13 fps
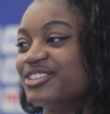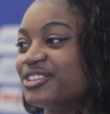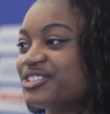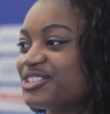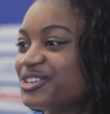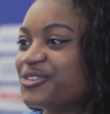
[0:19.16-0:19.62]
No,
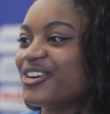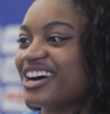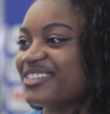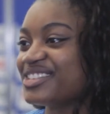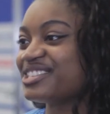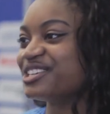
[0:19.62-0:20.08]
do you know what?
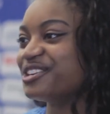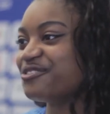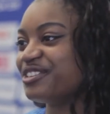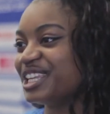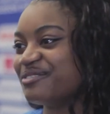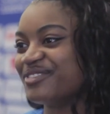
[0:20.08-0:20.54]
I'm still
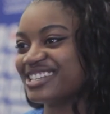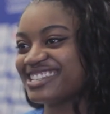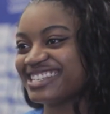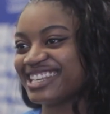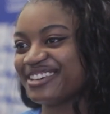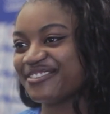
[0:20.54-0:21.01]
feeling
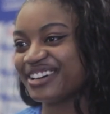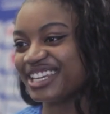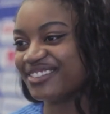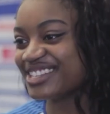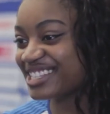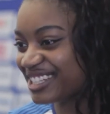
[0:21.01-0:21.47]
positive and
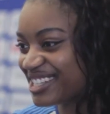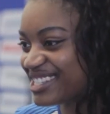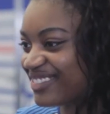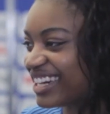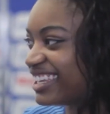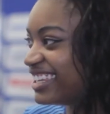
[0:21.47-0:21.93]
I'm still
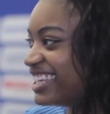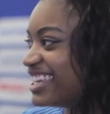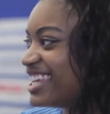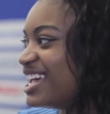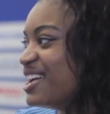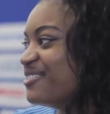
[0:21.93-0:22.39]

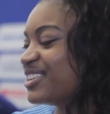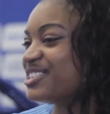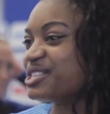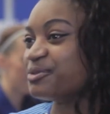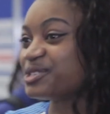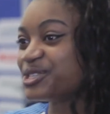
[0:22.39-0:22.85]
smiling
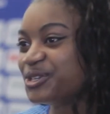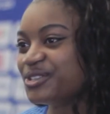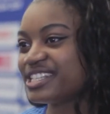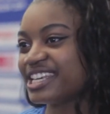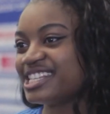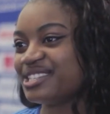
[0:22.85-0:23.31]
because it was 2
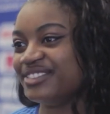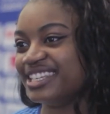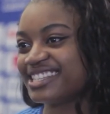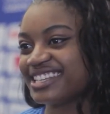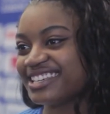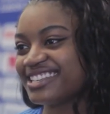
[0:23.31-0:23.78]

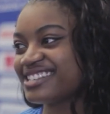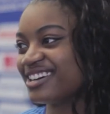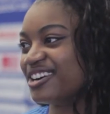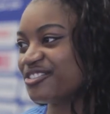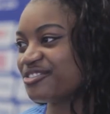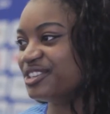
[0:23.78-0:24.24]
centimeters
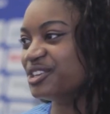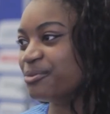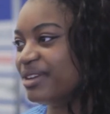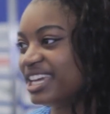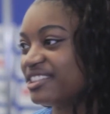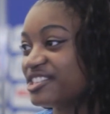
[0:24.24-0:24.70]
off, you know,
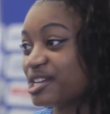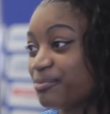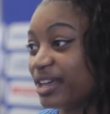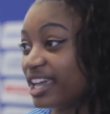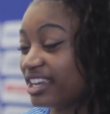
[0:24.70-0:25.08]
making the top eight.